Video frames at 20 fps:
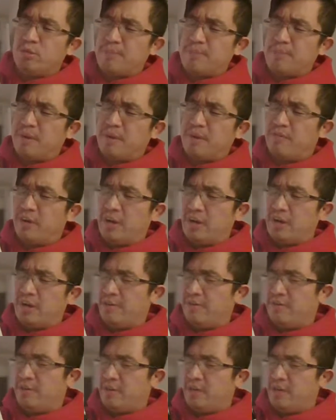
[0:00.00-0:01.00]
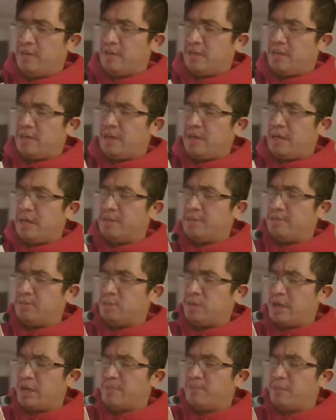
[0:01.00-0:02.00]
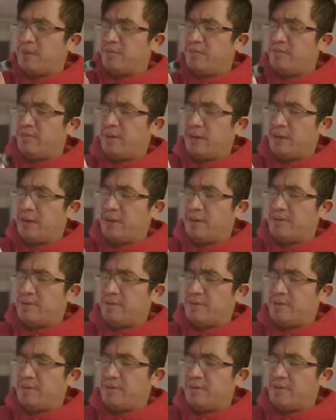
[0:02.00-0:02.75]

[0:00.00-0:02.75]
by 5, I subtract by 5.